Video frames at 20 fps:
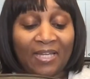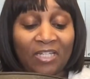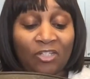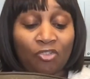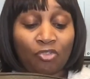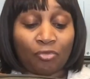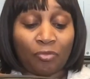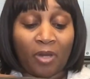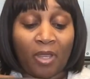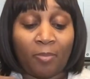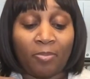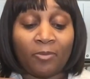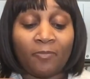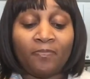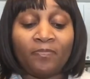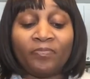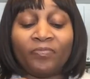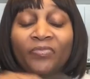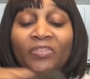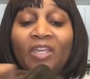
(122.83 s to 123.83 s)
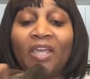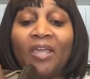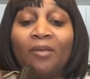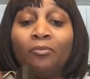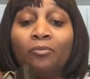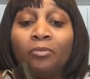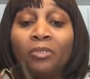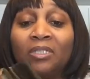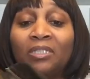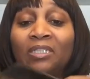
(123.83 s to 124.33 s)
trip. I
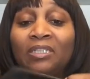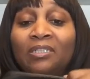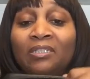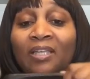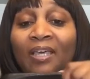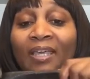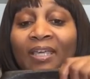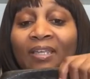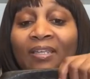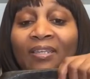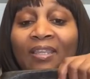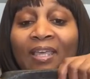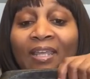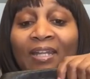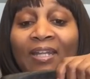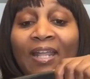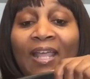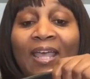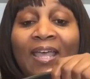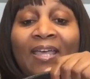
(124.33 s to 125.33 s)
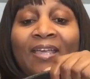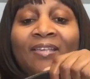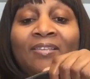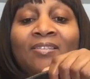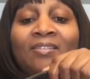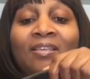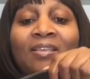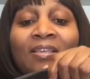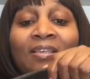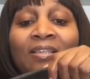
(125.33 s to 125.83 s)
really like that it has
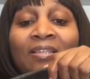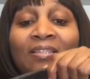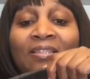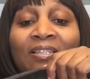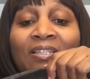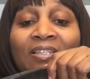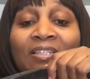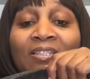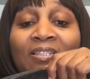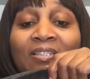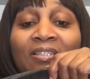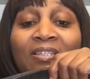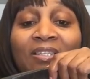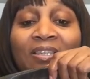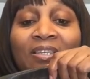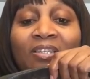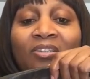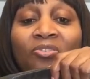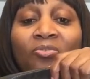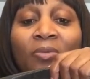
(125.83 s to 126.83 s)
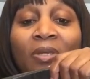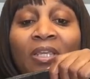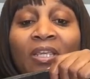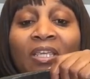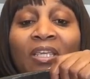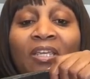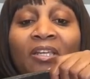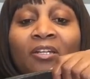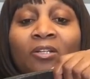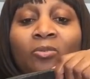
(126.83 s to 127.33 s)
these things right
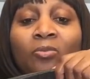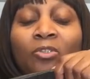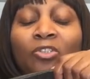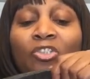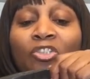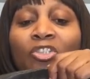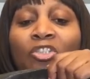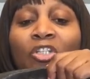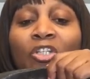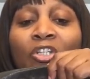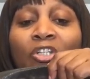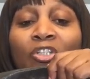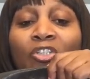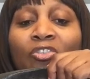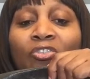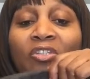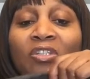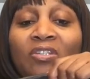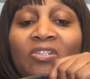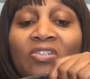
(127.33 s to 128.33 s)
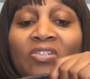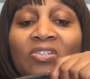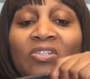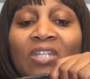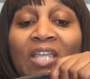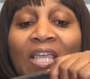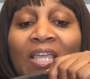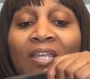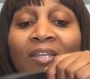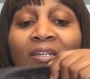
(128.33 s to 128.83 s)
here, which you can
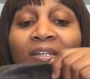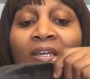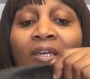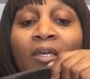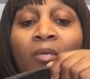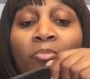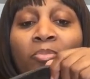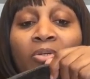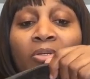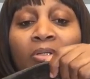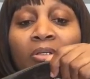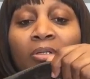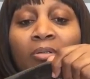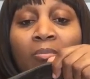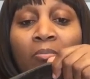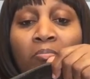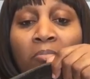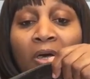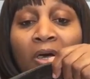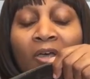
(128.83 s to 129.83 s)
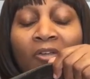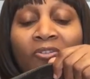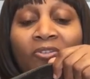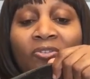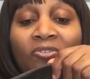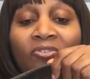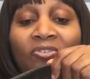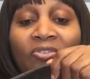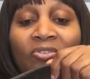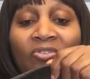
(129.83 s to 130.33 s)
stand up
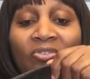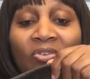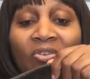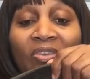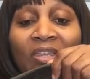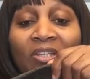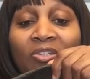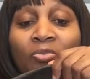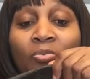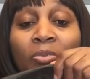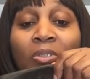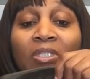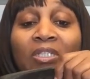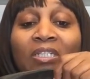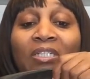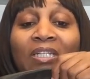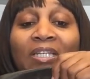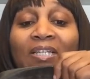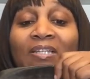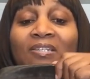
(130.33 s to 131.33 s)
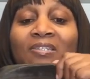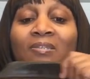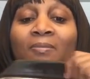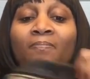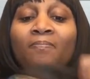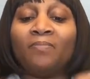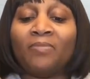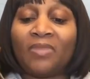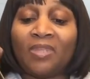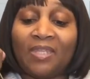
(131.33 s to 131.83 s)
bottles, so that's really nice.
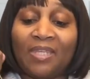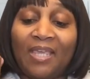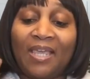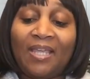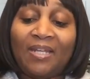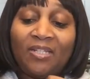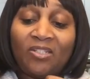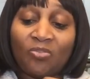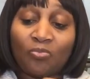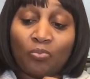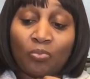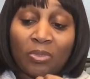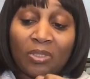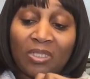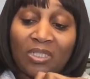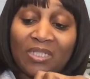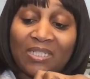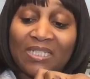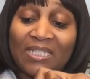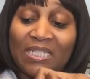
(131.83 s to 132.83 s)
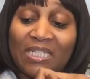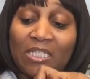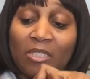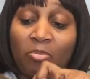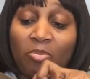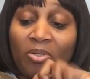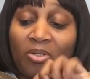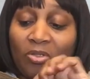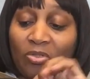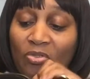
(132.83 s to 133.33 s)
And it's really deep.
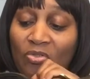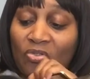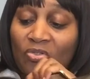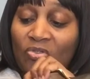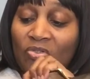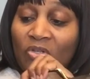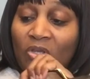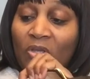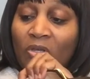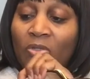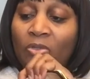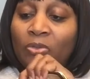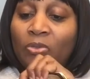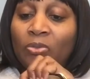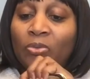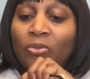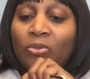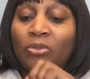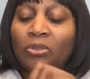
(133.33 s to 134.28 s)
So,